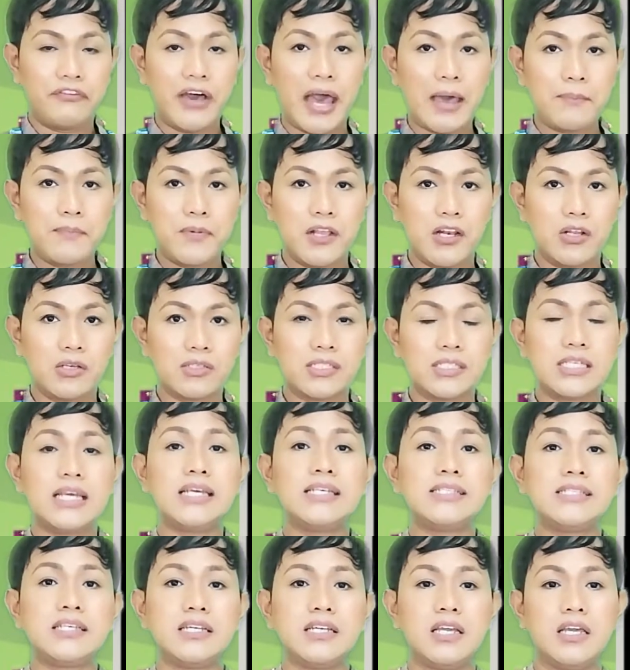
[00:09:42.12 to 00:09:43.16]
Fabulous,
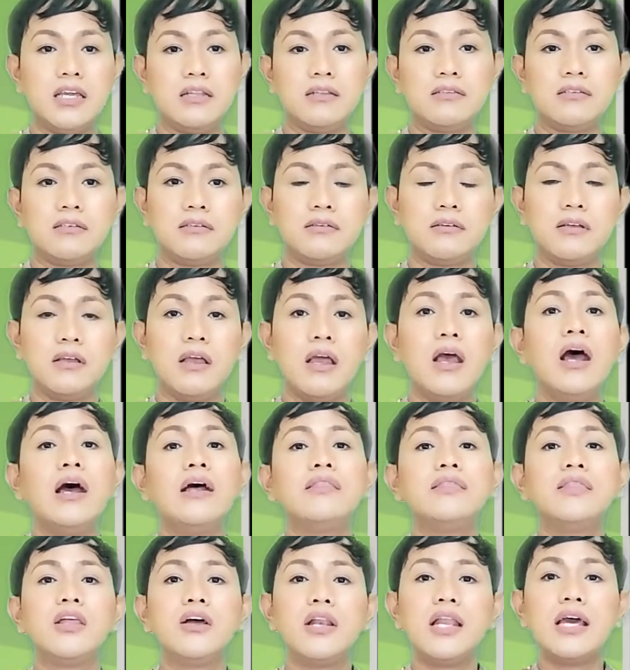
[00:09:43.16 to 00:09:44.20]
isn't it?
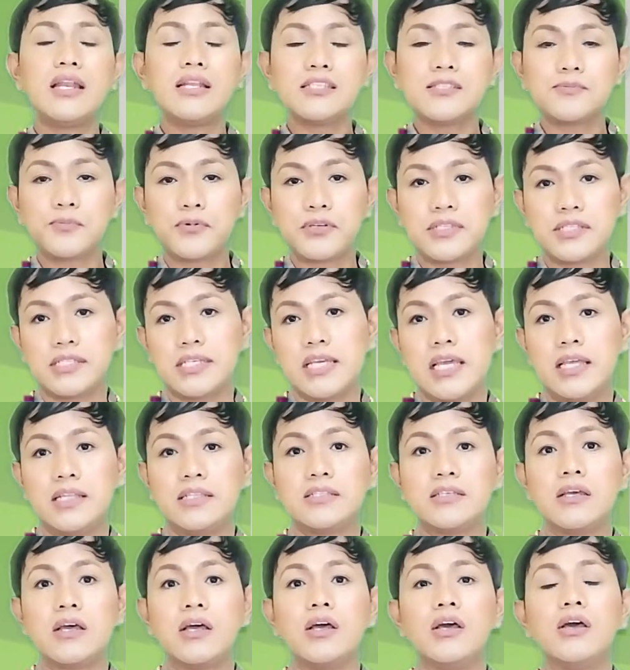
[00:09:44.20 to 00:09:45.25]
Now let us
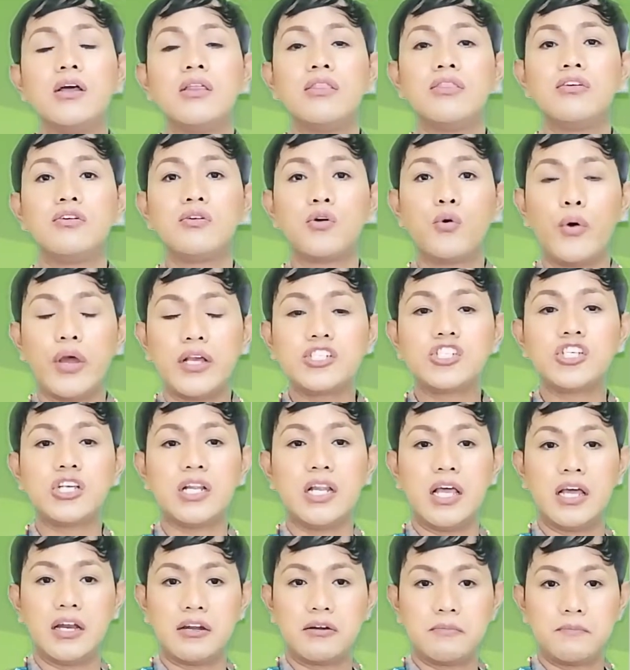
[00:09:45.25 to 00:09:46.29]
proceed to
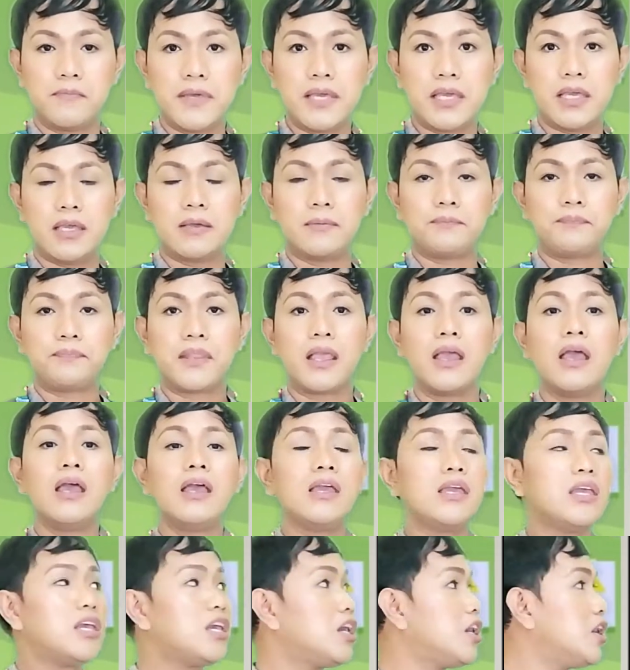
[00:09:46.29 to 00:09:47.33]
question letter B.
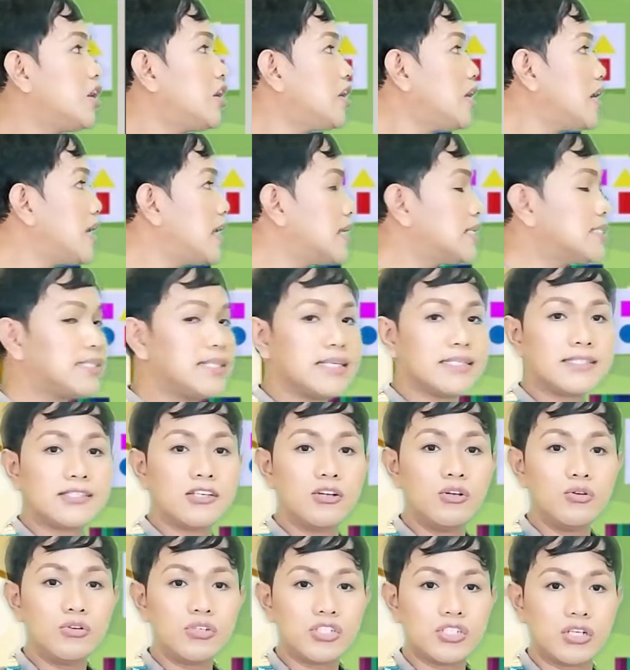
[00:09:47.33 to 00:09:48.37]
Here is the
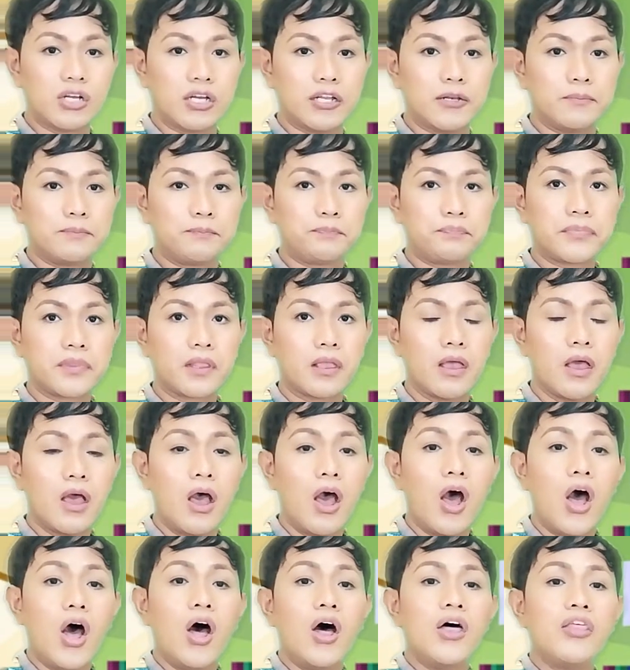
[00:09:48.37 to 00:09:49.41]
solution.
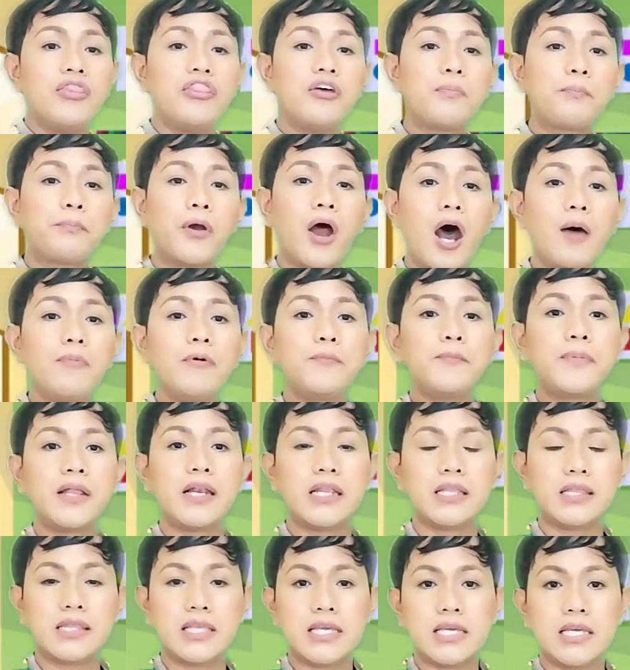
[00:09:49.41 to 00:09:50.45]
The
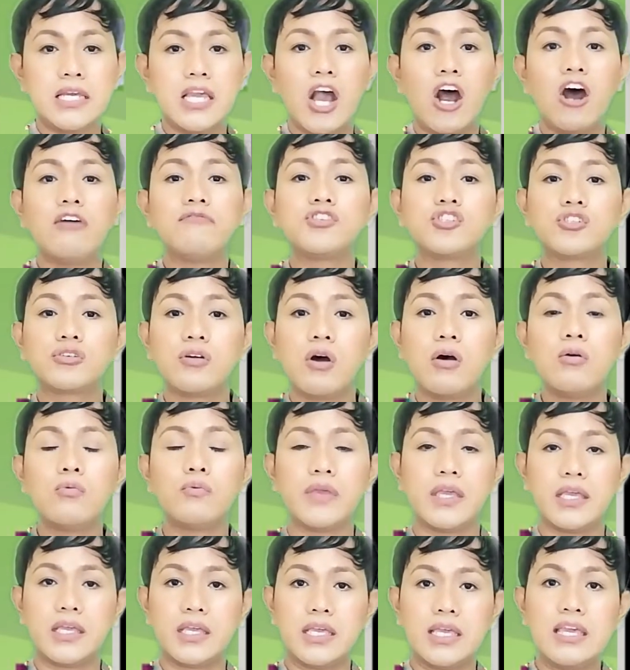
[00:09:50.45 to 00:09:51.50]
probability of
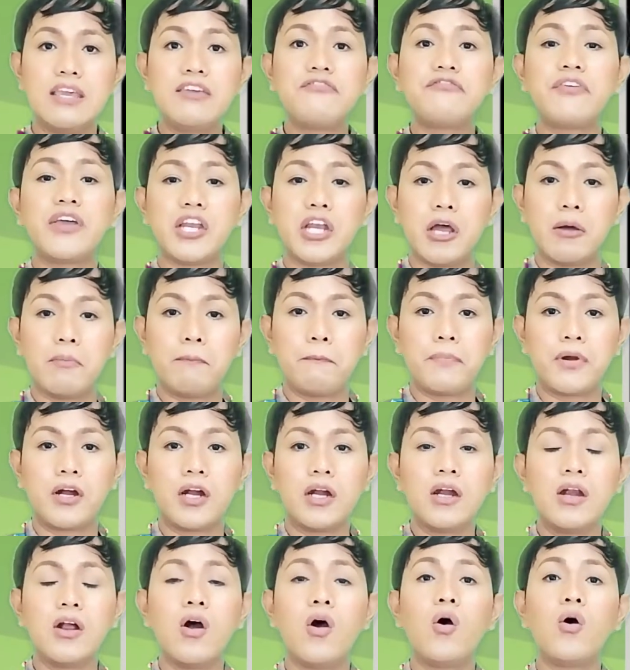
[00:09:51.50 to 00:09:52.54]
drawing even
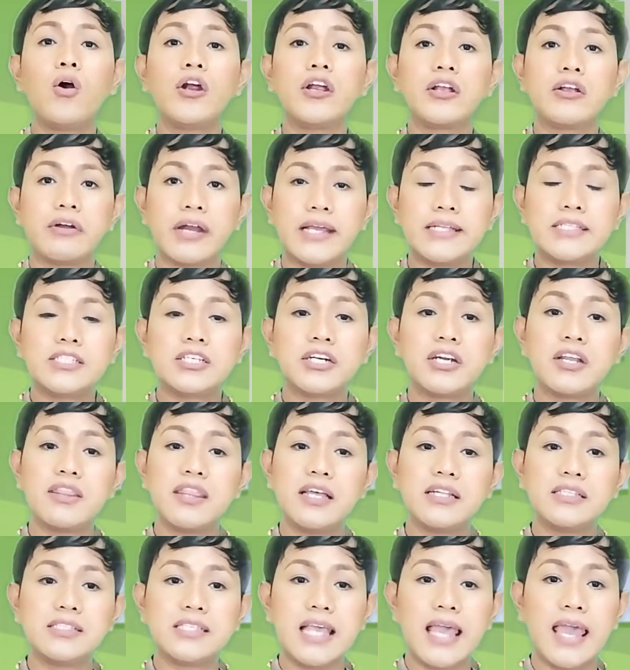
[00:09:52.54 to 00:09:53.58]
number or greater
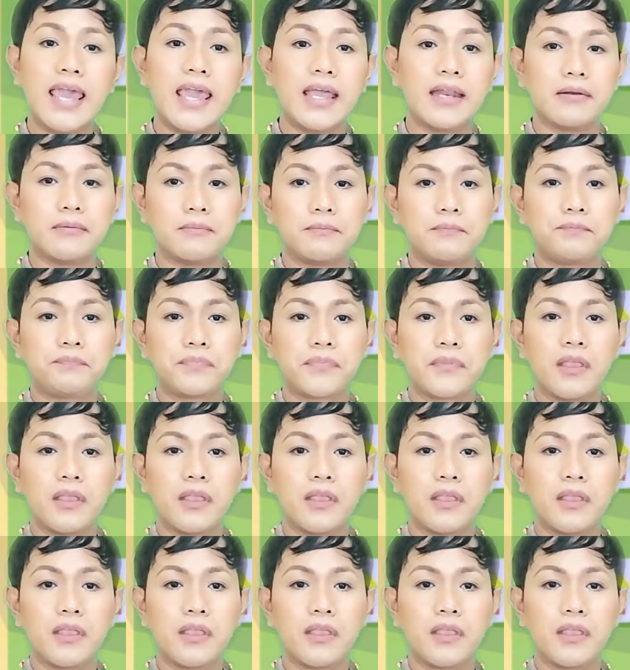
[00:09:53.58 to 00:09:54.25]
than 10.